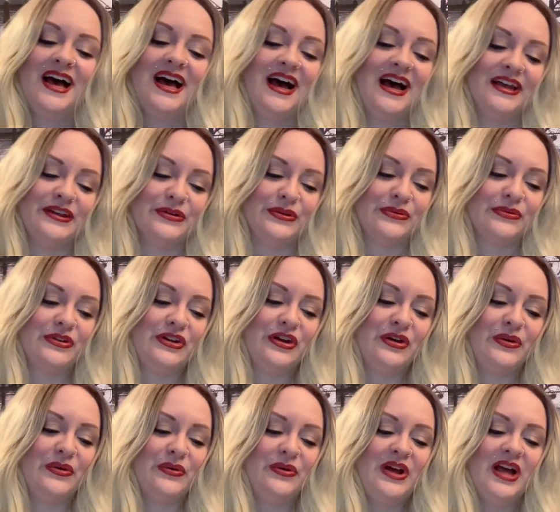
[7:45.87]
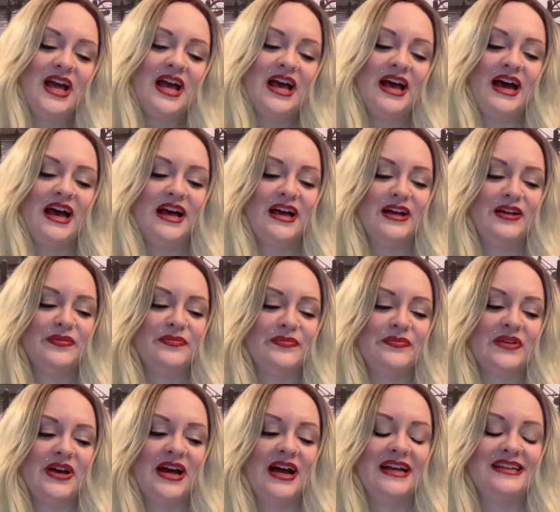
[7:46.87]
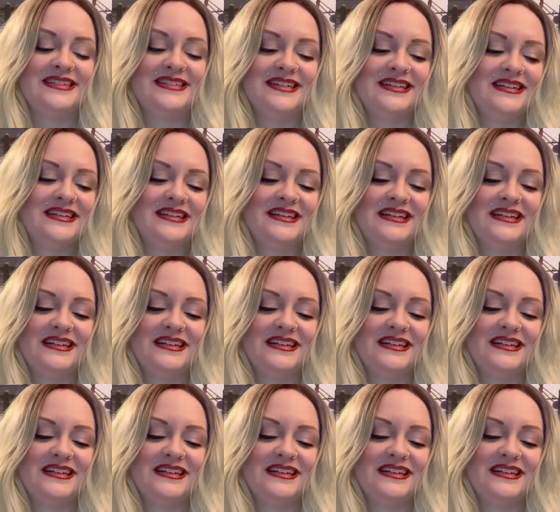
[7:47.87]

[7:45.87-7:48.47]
I don't know. I didn't